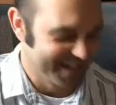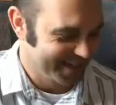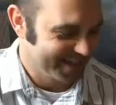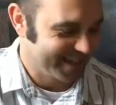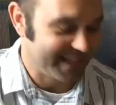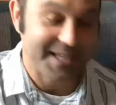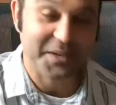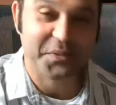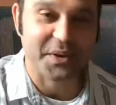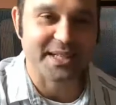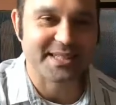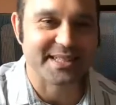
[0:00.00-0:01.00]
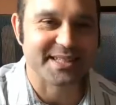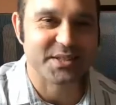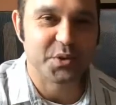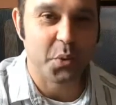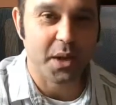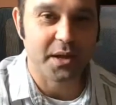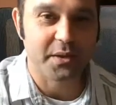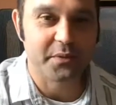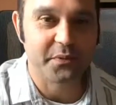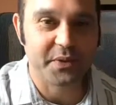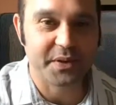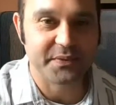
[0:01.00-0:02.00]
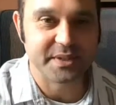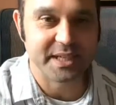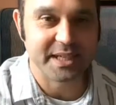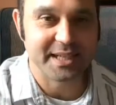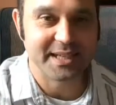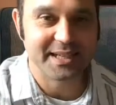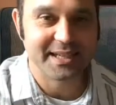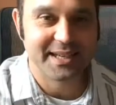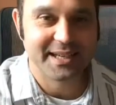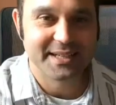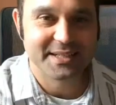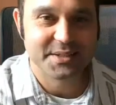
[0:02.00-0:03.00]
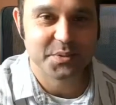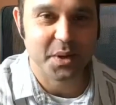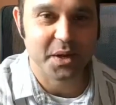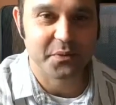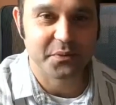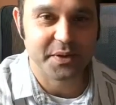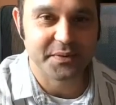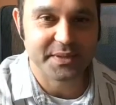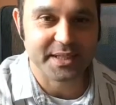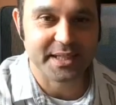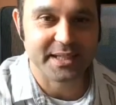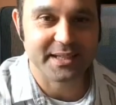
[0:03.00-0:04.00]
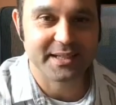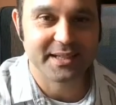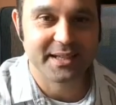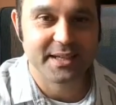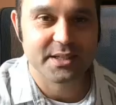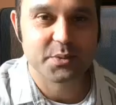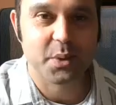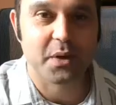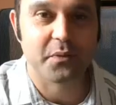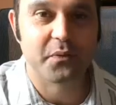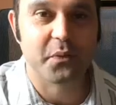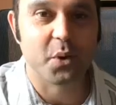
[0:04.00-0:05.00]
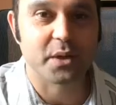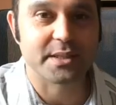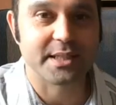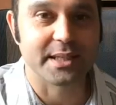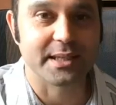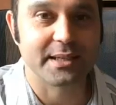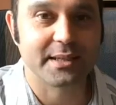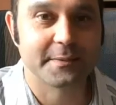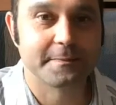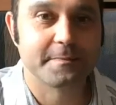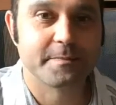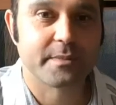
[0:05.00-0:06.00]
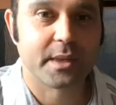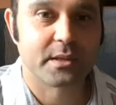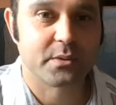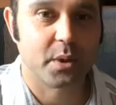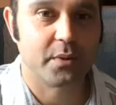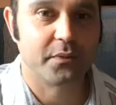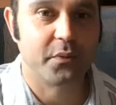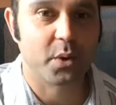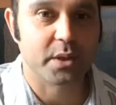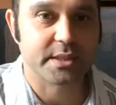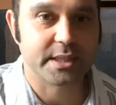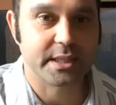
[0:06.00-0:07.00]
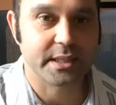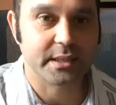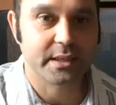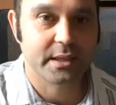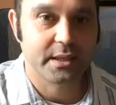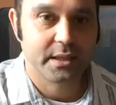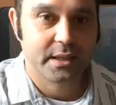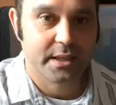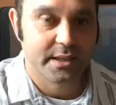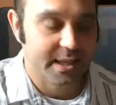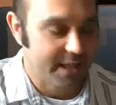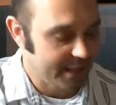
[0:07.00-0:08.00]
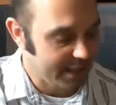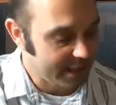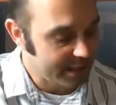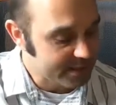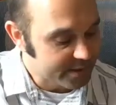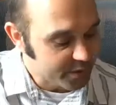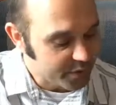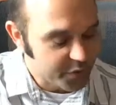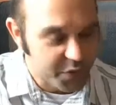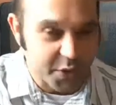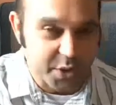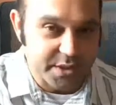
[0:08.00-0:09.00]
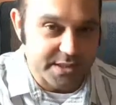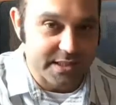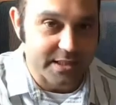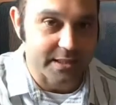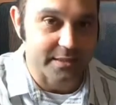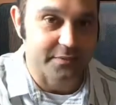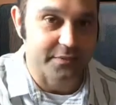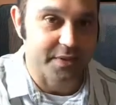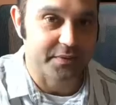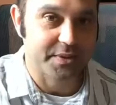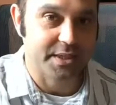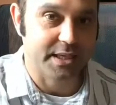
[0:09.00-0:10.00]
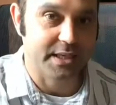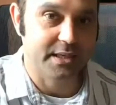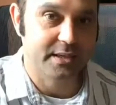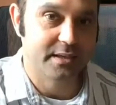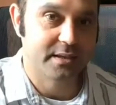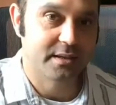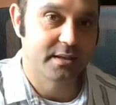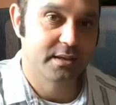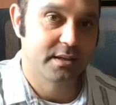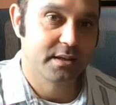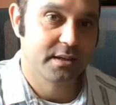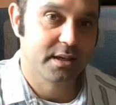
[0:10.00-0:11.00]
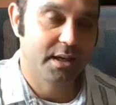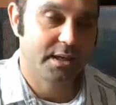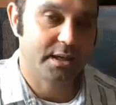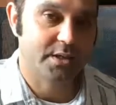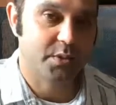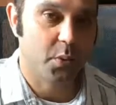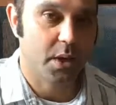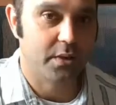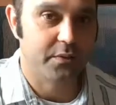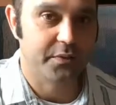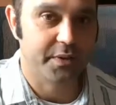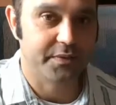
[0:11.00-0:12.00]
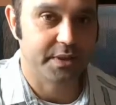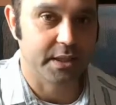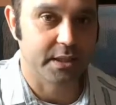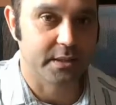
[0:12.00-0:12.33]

Thinking frets, it's 12, 15, 12, 15, 12, 14, 12, 14. Then it's 13, 15, and then 12, 15.